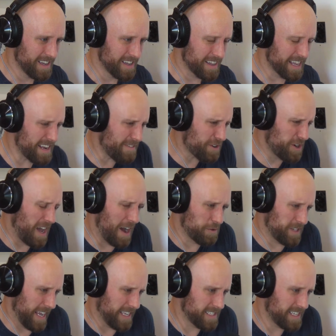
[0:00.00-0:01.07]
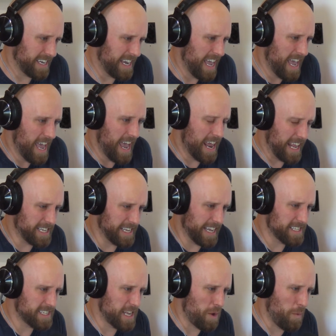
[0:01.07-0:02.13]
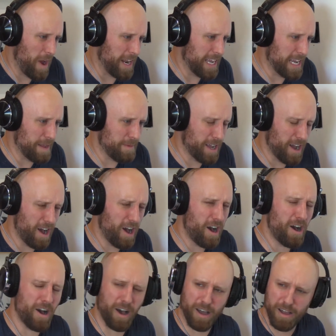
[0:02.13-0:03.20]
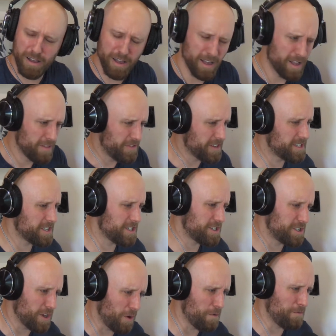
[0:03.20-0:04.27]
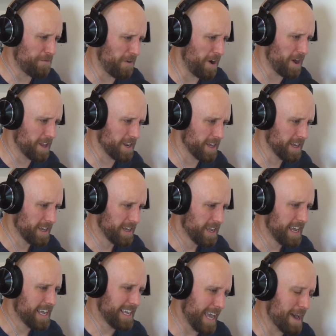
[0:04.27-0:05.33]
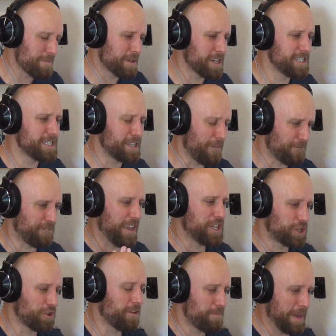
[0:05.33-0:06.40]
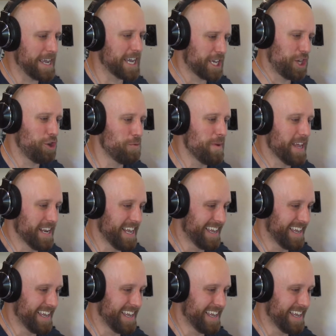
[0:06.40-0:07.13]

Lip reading: Like I never go out dancing, and I dance at a wedding, and I'm like, oh, this is so fun. Yeah, because it's a feature of being a human,